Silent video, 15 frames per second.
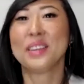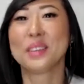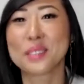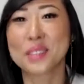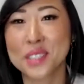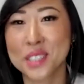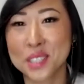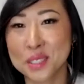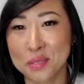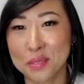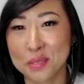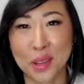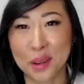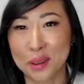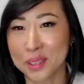those are just a
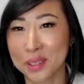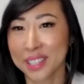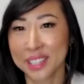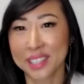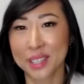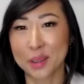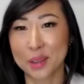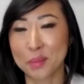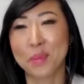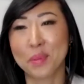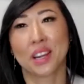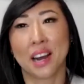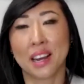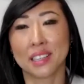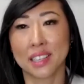few, the
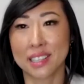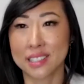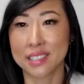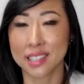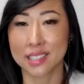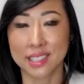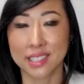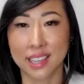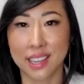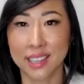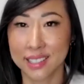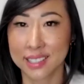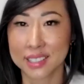big highlights, I'd say.